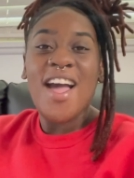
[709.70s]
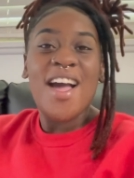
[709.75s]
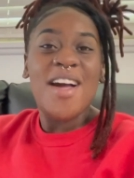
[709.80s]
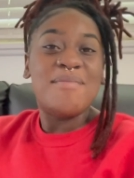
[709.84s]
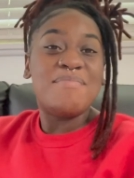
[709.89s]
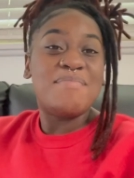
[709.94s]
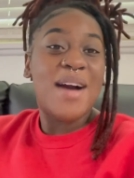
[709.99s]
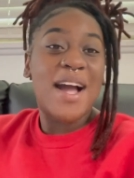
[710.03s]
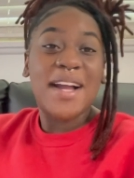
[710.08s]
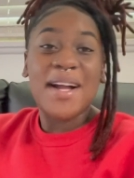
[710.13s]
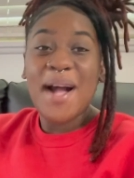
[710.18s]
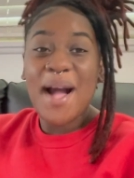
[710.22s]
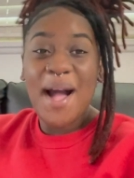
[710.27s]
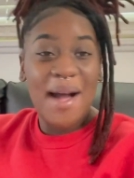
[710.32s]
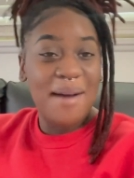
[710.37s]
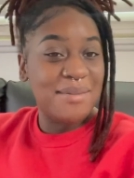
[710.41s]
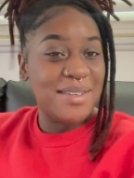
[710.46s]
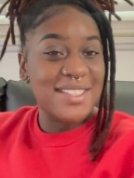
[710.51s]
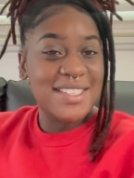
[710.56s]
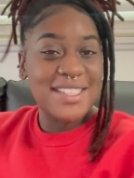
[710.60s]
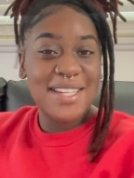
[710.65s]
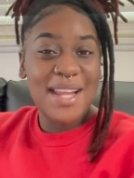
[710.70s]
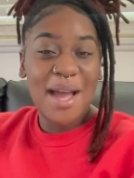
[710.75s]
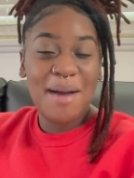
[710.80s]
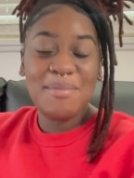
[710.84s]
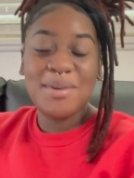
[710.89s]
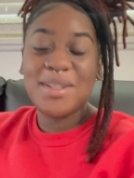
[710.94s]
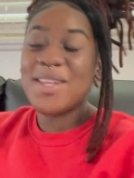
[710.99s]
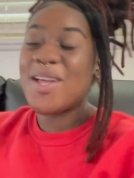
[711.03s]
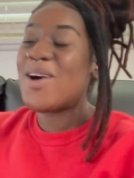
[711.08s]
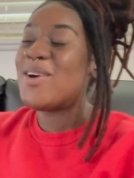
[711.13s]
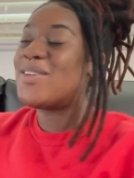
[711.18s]
by commenting down
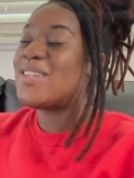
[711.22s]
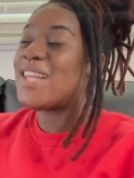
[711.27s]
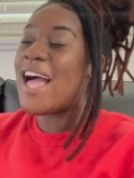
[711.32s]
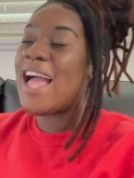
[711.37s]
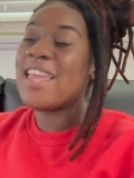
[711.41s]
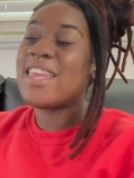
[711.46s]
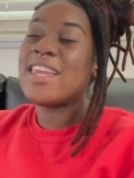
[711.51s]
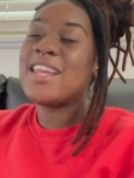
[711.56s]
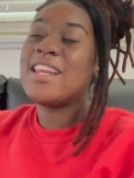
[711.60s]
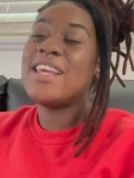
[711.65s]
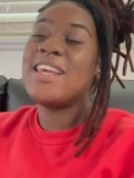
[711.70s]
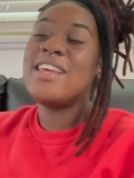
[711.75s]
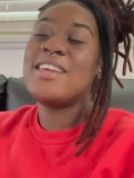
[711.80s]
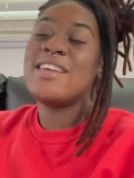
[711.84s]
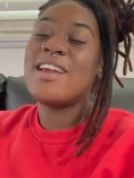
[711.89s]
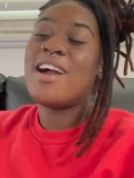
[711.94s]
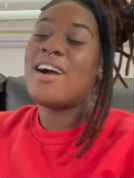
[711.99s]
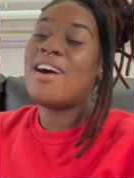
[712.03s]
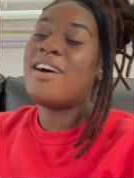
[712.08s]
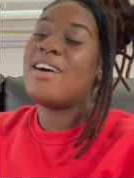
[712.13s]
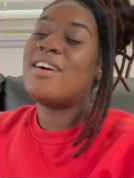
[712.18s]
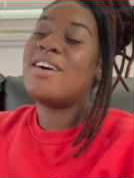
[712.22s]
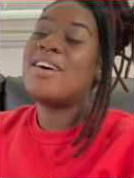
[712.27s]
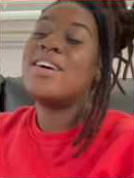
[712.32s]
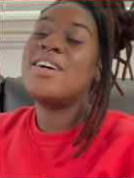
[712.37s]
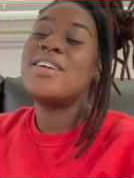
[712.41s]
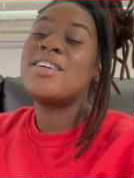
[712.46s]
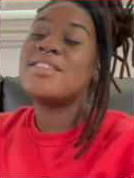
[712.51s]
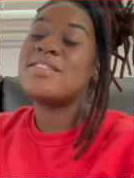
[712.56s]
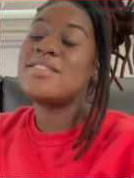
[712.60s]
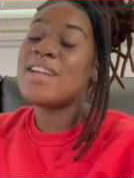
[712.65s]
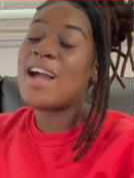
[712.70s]
below, liking it, y'all.
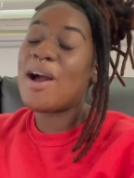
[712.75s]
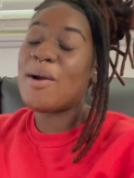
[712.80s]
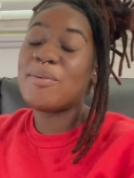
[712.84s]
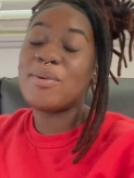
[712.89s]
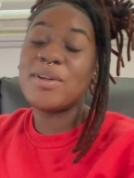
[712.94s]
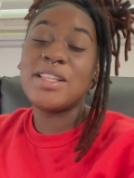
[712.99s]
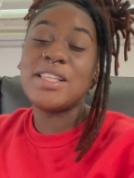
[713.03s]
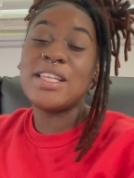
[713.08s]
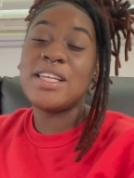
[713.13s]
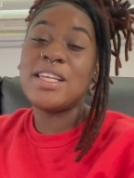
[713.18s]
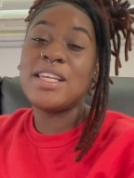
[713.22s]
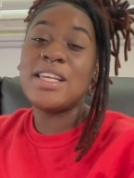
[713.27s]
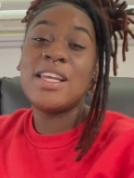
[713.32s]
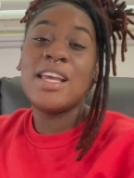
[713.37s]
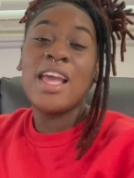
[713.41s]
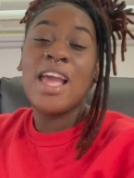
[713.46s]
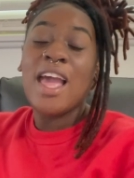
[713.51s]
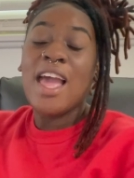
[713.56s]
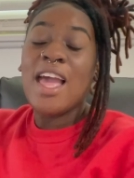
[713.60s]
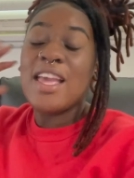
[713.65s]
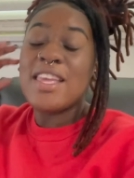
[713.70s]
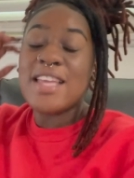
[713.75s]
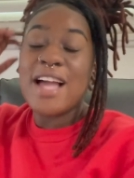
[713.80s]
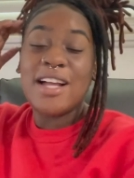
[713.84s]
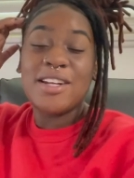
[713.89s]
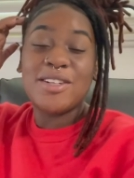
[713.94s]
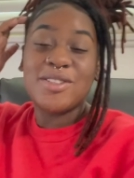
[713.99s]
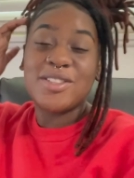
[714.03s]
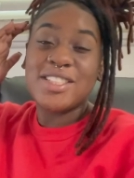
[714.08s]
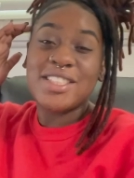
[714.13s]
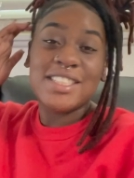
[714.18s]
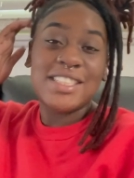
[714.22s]
Y'all
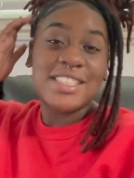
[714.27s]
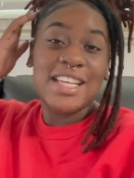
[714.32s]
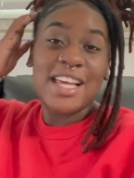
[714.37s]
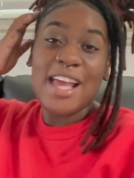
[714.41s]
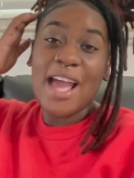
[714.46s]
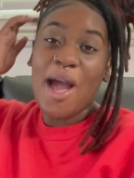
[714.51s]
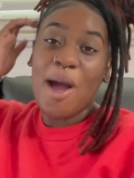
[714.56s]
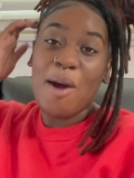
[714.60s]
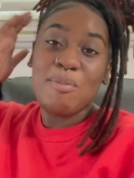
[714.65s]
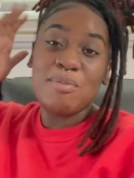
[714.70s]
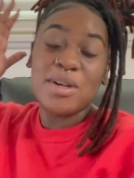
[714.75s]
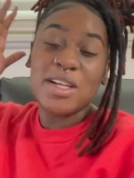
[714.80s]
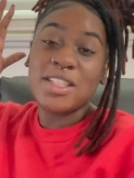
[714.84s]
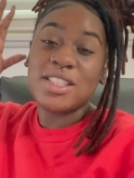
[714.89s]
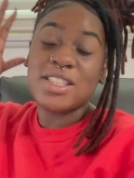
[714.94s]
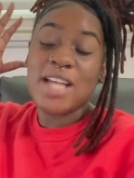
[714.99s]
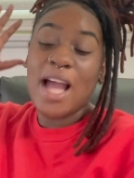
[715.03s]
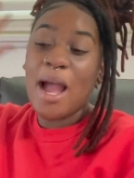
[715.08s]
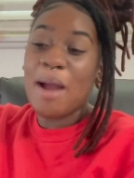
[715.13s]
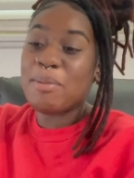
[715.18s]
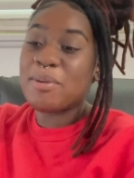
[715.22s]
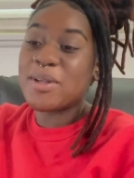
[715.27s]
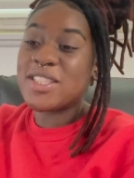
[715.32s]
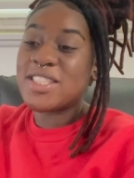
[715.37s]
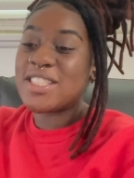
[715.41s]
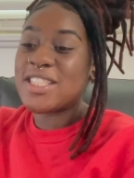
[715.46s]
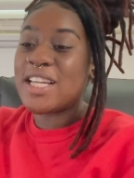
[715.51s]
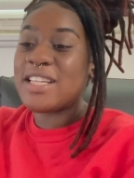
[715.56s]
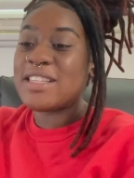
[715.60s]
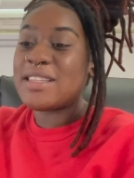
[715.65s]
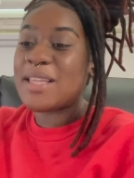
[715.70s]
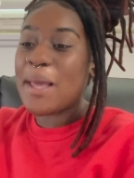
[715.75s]
don't understand how much I
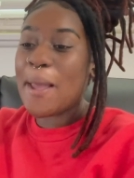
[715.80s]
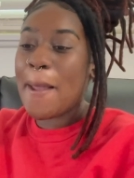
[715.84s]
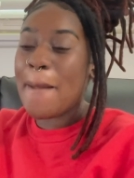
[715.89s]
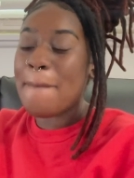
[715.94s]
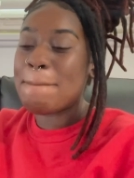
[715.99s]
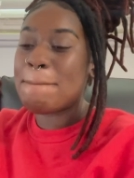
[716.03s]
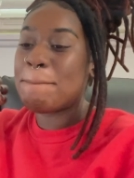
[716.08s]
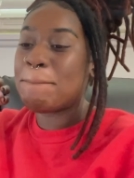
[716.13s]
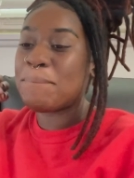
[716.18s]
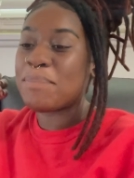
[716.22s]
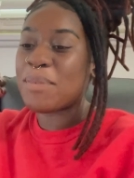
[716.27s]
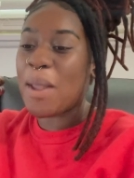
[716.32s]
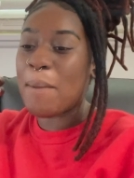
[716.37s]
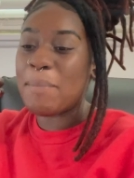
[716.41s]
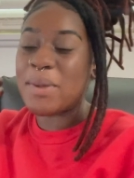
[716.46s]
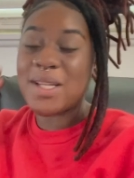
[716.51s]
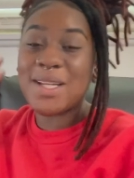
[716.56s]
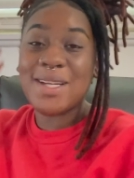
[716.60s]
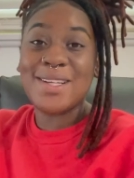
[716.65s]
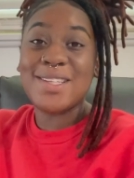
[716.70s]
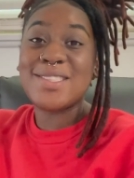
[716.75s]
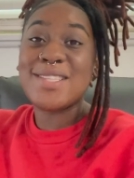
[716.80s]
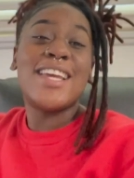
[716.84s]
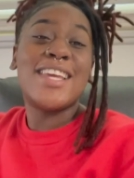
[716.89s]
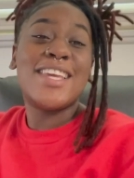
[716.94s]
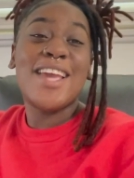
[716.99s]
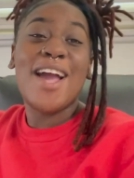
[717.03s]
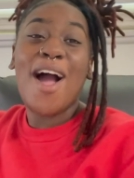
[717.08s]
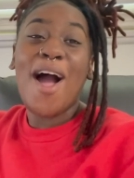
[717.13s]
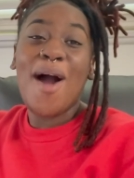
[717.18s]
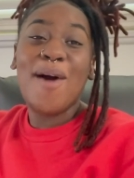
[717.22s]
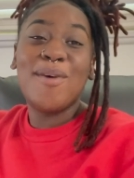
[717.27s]
appreciate that, because
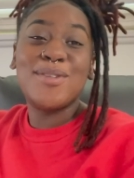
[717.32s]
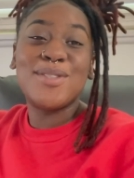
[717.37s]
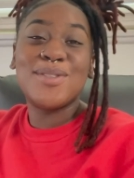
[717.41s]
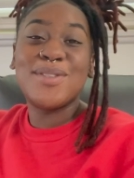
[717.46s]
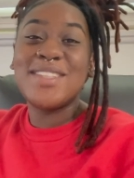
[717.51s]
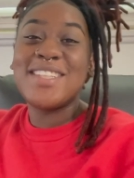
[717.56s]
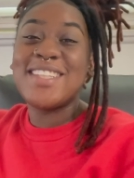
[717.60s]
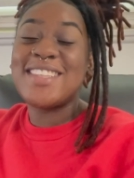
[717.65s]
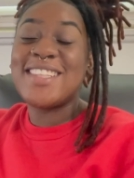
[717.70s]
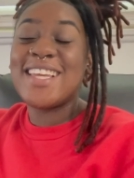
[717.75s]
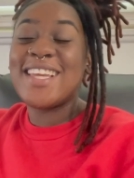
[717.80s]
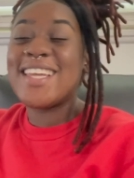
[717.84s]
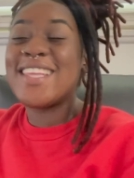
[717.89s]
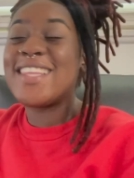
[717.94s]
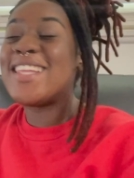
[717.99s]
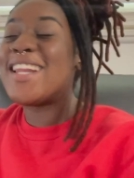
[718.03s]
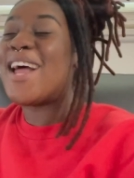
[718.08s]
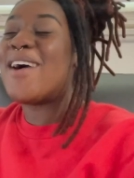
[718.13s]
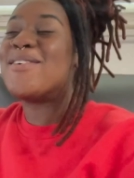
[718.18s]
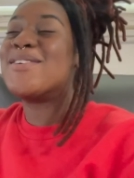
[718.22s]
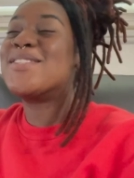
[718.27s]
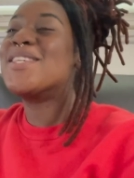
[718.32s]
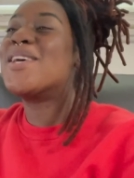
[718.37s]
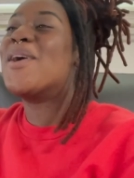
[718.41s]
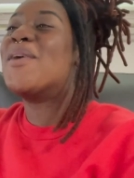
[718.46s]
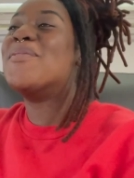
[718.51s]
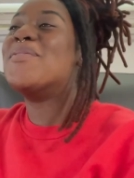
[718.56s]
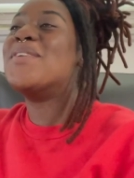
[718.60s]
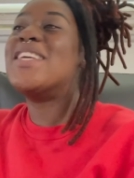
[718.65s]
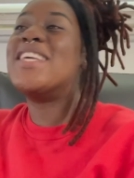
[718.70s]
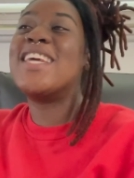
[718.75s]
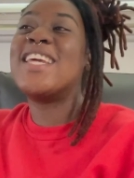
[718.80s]
y'all, I was really thinking that I was
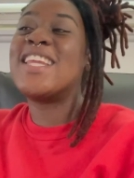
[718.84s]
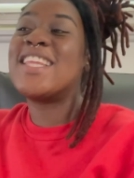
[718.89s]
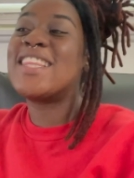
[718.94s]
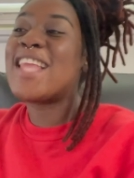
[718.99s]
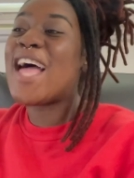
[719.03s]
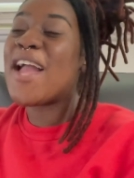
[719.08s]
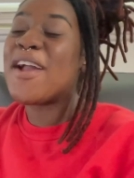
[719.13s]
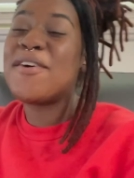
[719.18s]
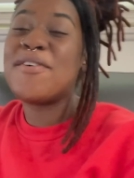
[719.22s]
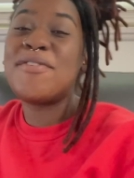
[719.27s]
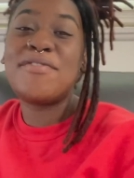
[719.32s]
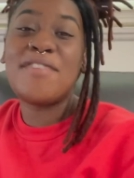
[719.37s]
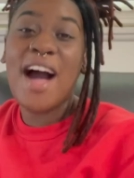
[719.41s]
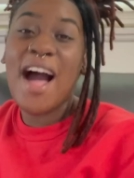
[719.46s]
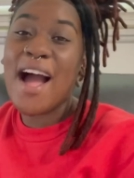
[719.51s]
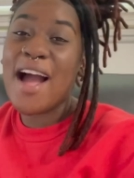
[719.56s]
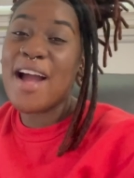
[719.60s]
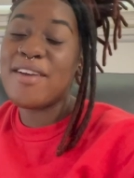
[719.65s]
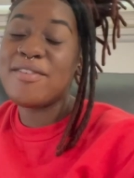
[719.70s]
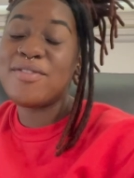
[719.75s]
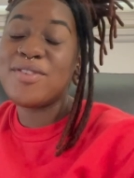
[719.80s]
gonna be getting like 5